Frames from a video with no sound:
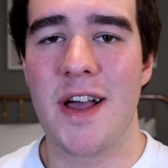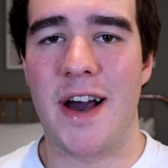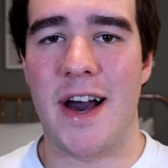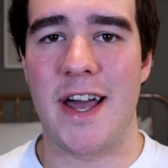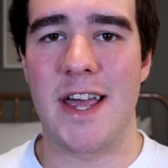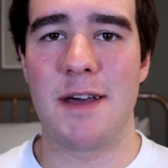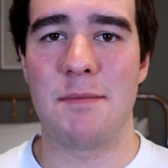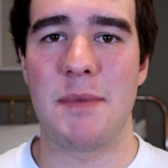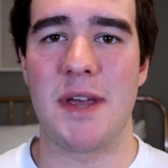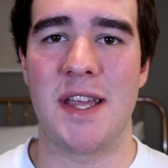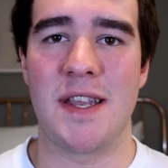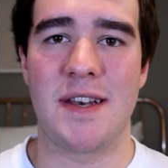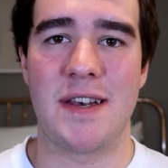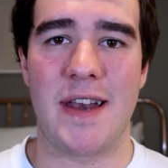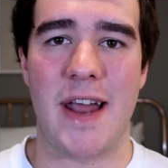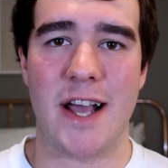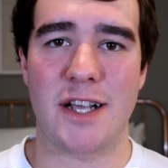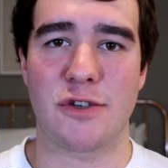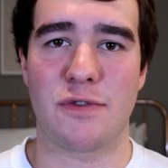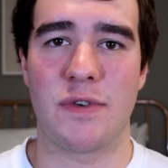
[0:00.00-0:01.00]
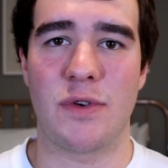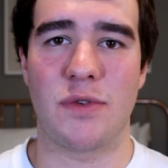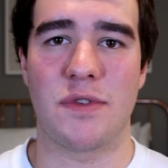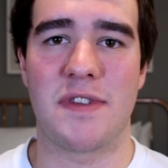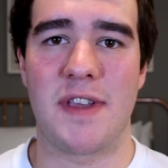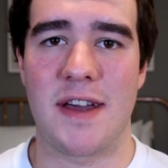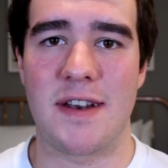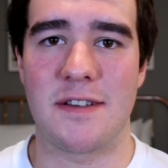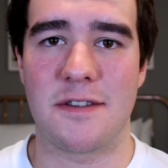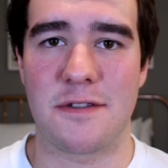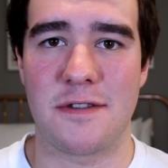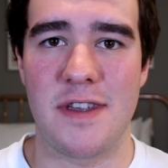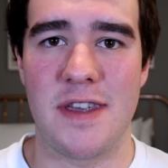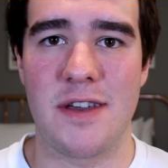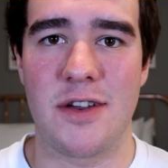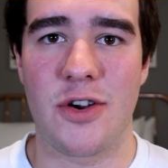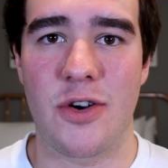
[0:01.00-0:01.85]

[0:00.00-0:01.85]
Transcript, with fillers: I am in Nashville, Tennessee,